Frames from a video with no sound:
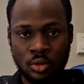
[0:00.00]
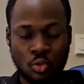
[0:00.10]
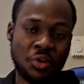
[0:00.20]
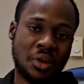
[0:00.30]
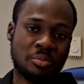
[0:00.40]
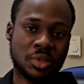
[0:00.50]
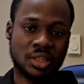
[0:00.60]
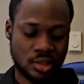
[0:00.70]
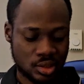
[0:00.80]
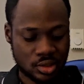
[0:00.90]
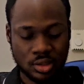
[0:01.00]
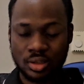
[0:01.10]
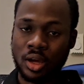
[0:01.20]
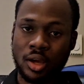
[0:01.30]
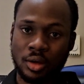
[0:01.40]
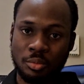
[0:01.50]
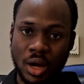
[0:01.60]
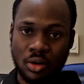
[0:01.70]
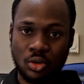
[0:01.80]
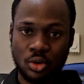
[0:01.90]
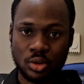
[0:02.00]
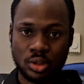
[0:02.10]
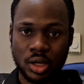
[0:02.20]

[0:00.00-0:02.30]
When you're playing this bar chord,